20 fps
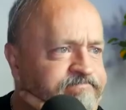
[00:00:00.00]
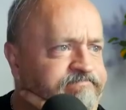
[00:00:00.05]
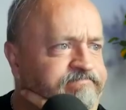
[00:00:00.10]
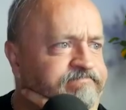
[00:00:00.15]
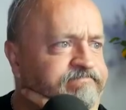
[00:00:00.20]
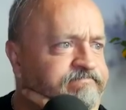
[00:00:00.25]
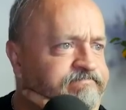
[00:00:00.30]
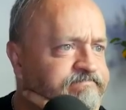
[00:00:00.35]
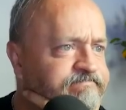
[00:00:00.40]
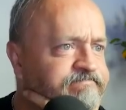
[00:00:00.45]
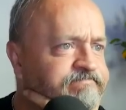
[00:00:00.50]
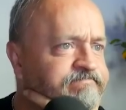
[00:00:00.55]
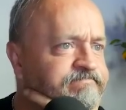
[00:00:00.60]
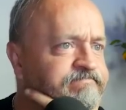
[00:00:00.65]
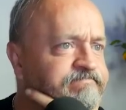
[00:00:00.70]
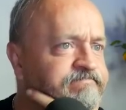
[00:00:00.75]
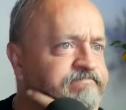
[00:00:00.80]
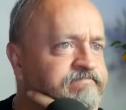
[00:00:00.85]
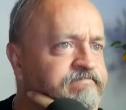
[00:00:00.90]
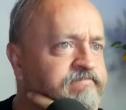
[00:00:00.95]

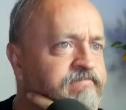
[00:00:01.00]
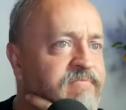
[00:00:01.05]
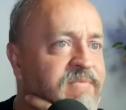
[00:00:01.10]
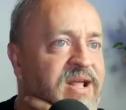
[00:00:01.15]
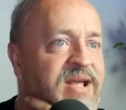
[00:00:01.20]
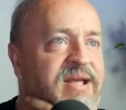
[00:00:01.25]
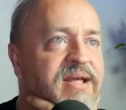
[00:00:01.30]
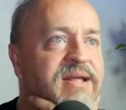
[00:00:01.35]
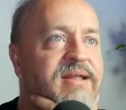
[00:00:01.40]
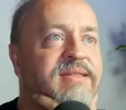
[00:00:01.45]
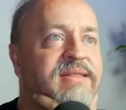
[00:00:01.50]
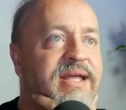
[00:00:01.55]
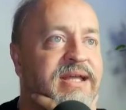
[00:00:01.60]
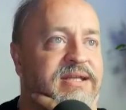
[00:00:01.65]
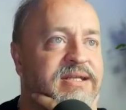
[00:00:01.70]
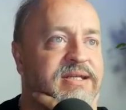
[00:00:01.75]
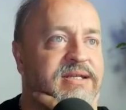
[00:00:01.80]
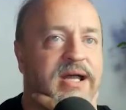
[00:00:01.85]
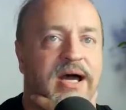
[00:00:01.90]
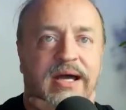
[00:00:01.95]
Hmm. They
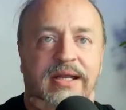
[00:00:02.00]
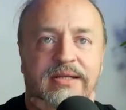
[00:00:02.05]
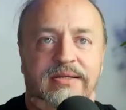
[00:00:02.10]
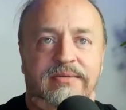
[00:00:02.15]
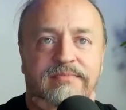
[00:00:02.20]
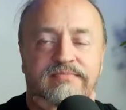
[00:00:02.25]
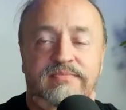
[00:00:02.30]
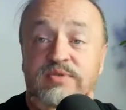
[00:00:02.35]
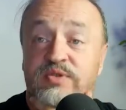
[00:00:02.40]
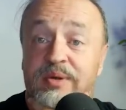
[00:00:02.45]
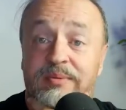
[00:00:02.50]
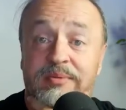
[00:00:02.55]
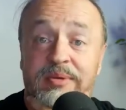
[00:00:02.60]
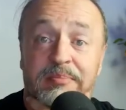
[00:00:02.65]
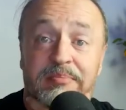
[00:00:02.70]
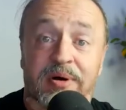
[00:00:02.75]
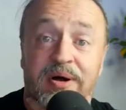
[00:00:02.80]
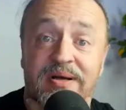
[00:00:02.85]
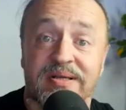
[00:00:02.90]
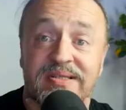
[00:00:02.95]
did not. So I'm going
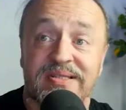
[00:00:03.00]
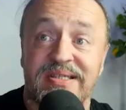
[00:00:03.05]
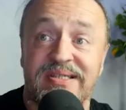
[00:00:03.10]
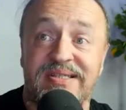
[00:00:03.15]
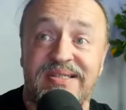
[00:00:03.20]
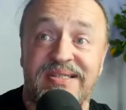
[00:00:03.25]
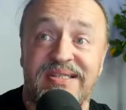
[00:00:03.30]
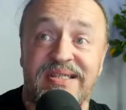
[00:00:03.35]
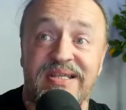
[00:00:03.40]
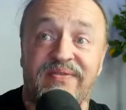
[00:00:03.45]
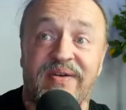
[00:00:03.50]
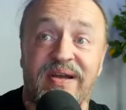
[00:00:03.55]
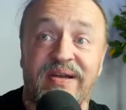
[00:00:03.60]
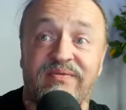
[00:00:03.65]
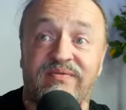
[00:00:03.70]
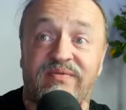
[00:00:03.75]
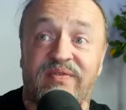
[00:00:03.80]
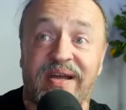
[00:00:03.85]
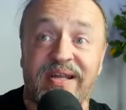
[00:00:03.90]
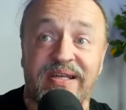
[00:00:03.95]
to pause this and see if I
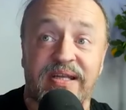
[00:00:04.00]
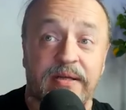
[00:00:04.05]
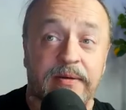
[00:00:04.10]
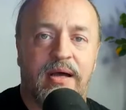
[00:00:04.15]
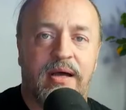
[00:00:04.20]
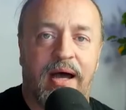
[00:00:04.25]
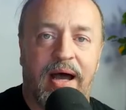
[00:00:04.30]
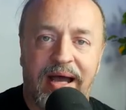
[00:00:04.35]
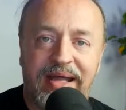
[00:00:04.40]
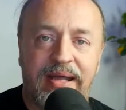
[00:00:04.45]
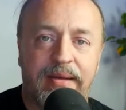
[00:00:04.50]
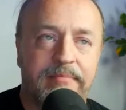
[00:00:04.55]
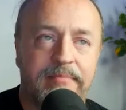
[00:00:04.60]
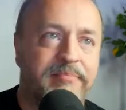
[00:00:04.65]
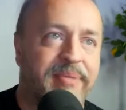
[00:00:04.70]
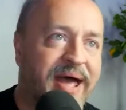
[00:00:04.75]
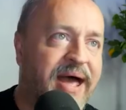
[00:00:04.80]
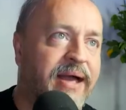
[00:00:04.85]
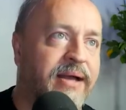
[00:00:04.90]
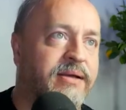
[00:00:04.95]
can find it. I am
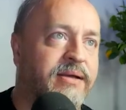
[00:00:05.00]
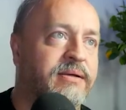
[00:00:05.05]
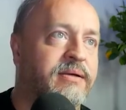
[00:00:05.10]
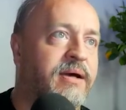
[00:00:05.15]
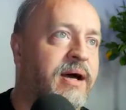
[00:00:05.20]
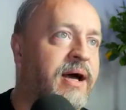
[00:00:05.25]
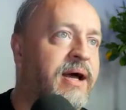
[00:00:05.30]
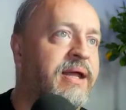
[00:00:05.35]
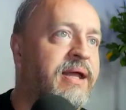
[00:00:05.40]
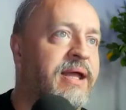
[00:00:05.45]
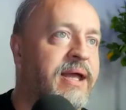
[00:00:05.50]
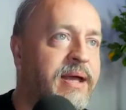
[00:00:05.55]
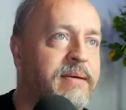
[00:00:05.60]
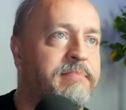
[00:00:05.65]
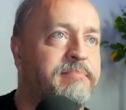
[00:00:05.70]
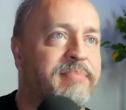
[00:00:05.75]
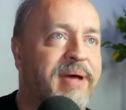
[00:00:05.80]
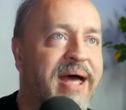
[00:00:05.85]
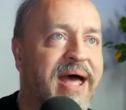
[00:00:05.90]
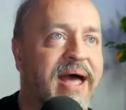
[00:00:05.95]
back. I
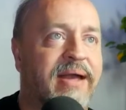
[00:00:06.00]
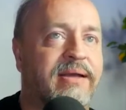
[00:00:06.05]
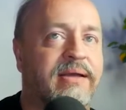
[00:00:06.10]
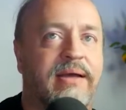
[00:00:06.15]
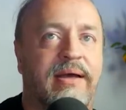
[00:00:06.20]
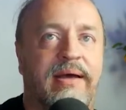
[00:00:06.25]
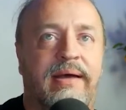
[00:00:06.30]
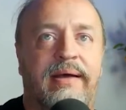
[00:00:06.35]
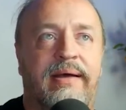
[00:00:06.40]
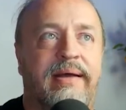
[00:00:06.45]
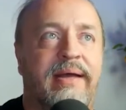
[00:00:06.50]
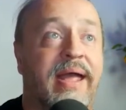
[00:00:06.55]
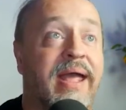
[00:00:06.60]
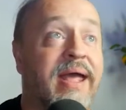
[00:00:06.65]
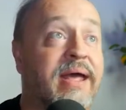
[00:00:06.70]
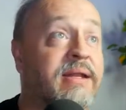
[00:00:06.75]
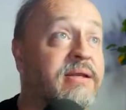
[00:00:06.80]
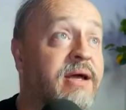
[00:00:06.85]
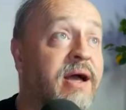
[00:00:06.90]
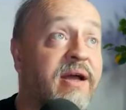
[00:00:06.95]
am back, uh,
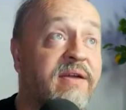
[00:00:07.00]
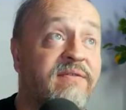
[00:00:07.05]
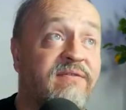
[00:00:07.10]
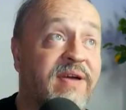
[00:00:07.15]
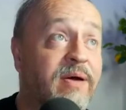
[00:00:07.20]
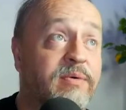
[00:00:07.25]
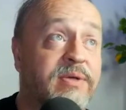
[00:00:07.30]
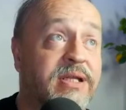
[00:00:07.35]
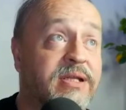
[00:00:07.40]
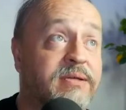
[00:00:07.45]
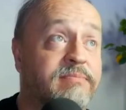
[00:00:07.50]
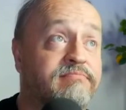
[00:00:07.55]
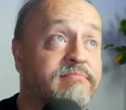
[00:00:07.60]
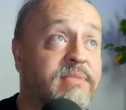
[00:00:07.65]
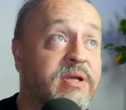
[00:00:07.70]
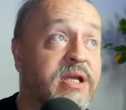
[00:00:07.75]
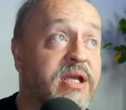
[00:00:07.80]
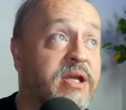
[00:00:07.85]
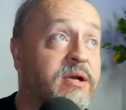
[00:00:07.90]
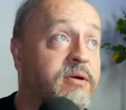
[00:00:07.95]
and I found it.
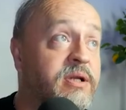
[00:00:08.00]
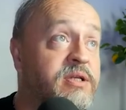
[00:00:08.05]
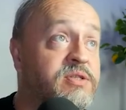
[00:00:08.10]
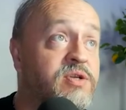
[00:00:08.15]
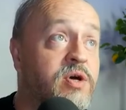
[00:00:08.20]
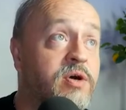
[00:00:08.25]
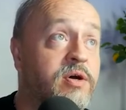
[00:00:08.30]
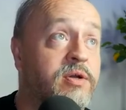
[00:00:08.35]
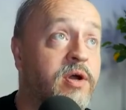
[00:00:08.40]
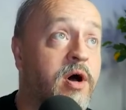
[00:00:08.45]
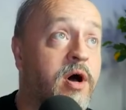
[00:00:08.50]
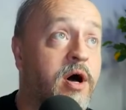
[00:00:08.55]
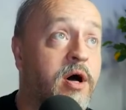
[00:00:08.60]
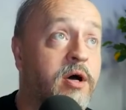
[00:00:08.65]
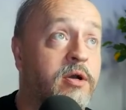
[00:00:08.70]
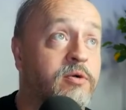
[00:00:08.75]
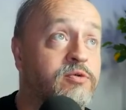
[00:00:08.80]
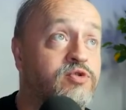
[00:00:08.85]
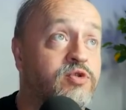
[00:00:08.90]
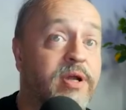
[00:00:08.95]
Here it is on
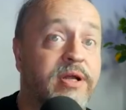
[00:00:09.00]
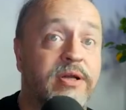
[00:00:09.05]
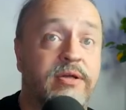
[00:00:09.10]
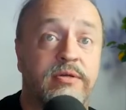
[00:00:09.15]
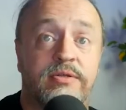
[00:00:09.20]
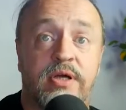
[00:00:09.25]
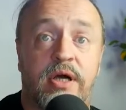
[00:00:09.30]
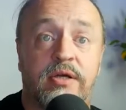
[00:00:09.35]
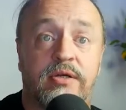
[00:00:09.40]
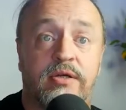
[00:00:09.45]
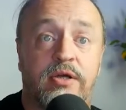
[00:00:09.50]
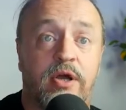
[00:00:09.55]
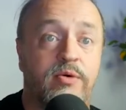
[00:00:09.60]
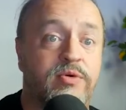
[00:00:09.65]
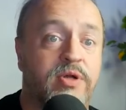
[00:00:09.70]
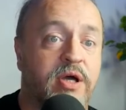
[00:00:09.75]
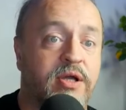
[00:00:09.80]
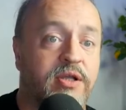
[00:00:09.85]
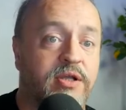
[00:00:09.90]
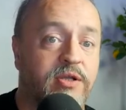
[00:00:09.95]
autotrader dot co
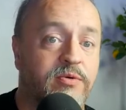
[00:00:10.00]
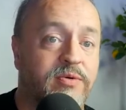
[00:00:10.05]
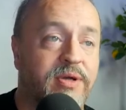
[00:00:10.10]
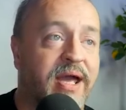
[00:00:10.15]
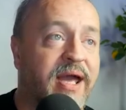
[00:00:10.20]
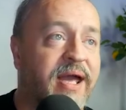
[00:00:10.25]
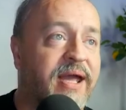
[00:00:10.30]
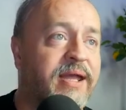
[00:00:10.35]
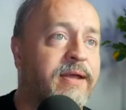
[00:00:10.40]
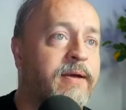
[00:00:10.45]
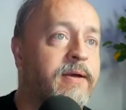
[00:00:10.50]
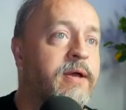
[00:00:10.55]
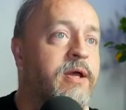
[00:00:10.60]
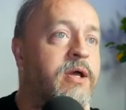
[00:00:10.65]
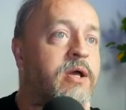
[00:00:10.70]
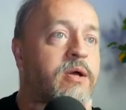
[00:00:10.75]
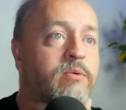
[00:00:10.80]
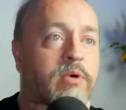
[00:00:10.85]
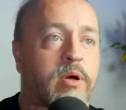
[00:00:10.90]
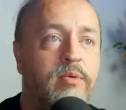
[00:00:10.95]
dot U K,
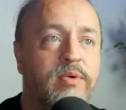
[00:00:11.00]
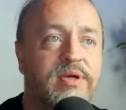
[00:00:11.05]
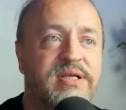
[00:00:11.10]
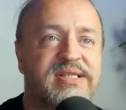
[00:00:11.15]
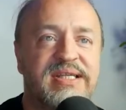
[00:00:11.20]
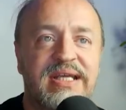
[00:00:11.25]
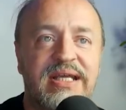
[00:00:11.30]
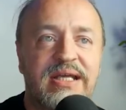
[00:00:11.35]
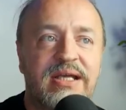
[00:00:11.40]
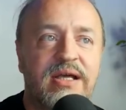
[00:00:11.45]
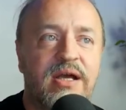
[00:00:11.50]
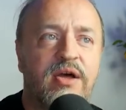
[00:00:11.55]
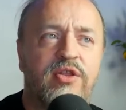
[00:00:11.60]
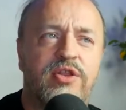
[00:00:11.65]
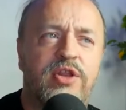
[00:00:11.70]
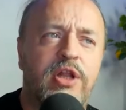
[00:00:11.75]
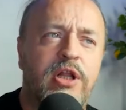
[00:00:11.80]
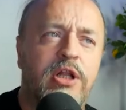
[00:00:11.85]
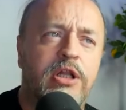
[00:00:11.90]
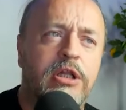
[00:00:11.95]
where we see
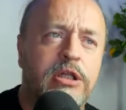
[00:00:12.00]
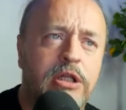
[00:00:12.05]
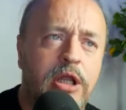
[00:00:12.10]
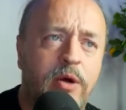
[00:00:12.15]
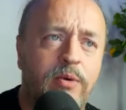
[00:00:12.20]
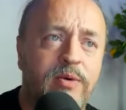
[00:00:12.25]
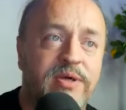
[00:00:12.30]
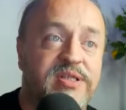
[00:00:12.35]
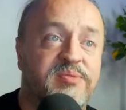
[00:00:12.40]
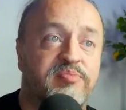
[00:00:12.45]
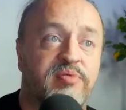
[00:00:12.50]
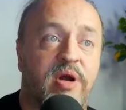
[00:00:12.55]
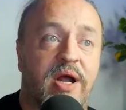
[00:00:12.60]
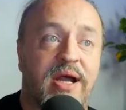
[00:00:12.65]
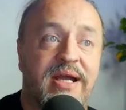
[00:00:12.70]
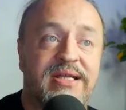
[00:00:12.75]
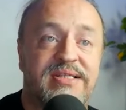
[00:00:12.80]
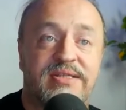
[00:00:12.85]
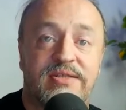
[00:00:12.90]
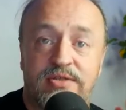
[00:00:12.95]
the lowest
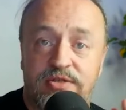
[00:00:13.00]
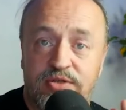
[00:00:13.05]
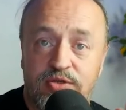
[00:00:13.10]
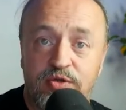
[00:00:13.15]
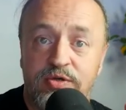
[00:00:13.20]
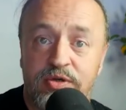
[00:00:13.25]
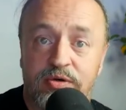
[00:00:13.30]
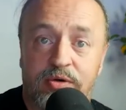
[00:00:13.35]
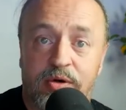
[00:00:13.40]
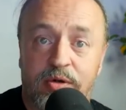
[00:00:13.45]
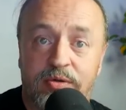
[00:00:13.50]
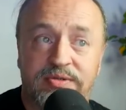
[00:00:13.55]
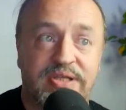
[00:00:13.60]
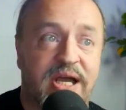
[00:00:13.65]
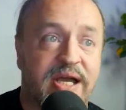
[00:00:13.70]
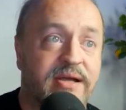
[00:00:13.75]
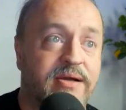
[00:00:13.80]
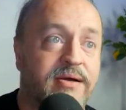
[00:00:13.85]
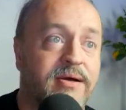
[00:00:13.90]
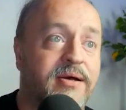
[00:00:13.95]
price two-year-old
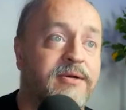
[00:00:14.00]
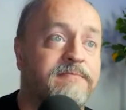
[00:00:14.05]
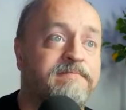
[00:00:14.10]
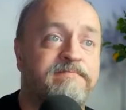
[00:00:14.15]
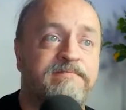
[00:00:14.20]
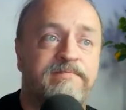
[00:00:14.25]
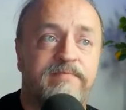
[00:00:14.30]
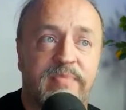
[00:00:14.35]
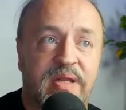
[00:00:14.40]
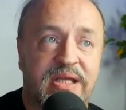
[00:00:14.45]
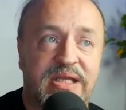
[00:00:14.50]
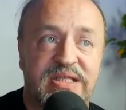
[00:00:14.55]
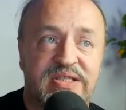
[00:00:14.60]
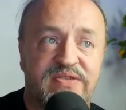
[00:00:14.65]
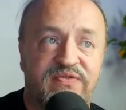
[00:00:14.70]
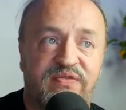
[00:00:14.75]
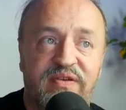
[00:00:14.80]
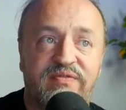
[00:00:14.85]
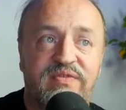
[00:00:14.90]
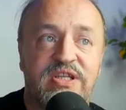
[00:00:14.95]
Taycan is
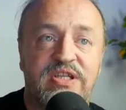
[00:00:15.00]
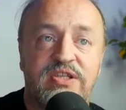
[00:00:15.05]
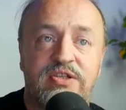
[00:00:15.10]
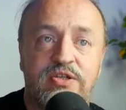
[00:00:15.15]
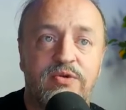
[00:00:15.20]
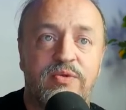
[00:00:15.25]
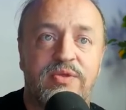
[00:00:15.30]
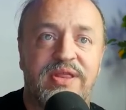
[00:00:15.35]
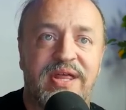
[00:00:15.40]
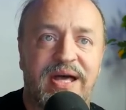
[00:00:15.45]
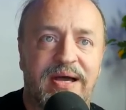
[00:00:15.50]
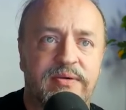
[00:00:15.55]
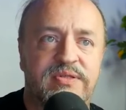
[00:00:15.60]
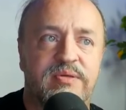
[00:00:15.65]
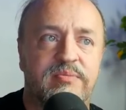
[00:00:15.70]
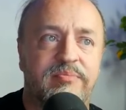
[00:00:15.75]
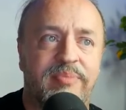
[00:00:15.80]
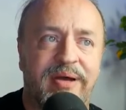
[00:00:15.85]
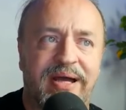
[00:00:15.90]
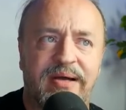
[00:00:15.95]
fifty-two
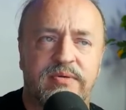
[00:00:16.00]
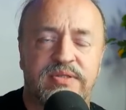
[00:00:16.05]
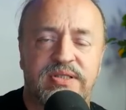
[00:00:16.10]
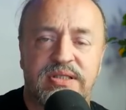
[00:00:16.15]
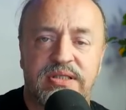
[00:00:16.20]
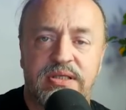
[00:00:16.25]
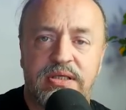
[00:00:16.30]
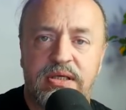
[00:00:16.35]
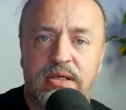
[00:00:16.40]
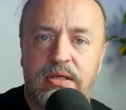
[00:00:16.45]
thousand pounds.